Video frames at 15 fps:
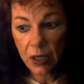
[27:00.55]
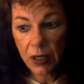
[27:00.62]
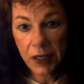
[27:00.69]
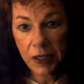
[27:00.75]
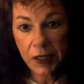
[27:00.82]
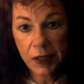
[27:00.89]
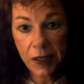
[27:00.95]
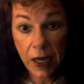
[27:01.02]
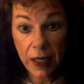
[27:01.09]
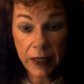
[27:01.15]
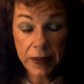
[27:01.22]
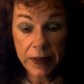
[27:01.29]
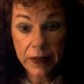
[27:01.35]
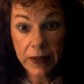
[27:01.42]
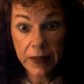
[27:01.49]
I
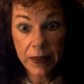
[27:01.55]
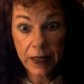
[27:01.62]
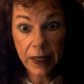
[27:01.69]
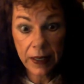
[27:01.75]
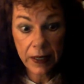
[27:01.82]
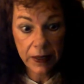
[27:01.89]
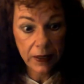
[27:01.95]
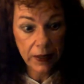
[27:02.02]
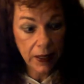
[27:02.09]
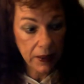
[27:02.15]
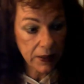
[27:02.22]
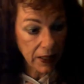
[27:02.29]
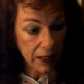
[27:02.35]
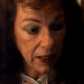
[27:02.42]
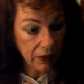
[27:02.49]
can see again, and
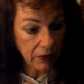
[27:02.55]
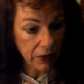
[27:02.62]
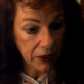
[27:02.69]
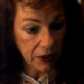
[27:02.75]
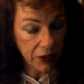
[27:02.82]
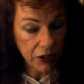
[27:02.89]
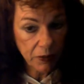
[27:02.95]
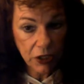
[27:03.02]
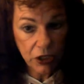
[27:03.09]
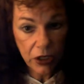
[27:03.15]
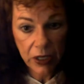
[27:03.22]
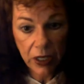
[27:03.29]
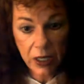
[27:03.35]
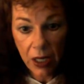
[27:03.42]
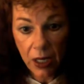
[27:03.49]
that's like everything,
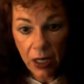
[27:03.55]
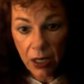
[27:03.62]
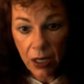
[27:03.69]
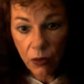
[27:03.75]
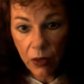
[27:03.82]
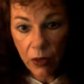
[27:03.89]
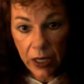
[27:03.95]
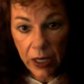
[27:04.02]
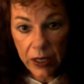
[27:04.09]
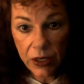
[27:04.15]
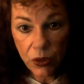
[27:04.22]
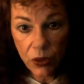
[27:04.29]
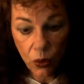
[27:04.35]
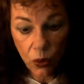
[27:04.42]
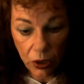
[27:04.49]
especially when I need
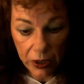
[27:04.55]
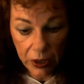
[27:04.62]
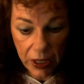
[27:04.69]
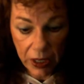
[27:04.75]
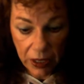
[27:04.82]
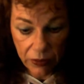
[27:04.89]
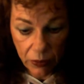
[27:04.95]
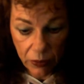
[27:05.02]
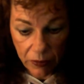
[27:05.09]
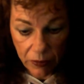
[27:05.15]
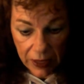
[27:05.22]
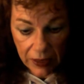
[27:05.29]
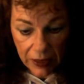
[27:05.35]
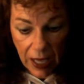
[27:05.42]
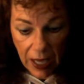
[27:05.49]
to work, and even with
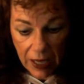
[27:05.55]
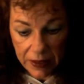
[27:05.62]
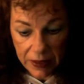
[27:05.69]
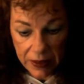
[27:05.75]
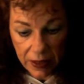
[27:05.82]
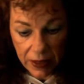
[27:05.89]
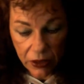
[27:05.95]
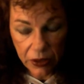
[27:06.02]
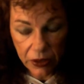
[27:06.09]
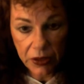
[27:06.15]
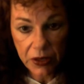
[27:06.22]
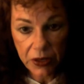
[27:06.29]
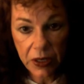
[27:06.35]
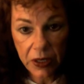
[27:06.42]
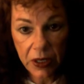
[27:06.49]
my glasses I couldn't
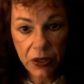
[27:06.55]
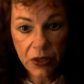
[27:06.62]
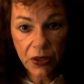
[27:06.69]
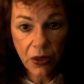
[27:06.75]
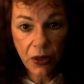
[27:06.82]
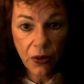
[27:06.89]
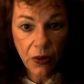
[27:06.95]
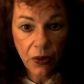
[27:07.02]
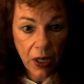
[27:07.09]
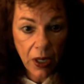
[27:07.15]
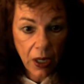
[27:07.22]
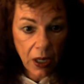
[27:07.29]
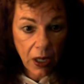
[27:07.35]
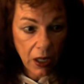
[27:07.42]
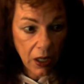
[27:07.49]
see, so
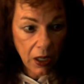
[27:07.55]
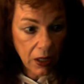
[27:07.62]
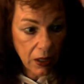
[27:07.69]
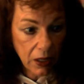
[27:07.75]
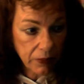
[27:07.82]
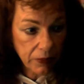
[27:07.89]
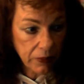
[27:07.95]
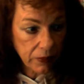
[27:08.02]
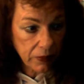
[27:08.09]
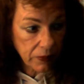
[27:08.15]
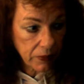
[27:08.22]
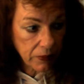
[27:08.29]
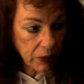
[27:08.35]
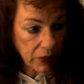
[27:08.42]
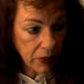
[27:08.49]

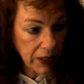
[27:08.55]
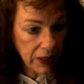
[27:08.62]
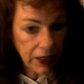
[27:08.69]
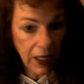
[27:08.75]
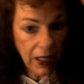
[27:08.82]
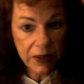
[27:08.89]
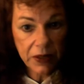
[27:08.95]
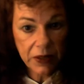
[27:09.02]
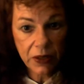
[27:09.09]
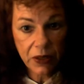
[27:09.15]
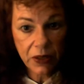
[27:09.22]
my reading glasses.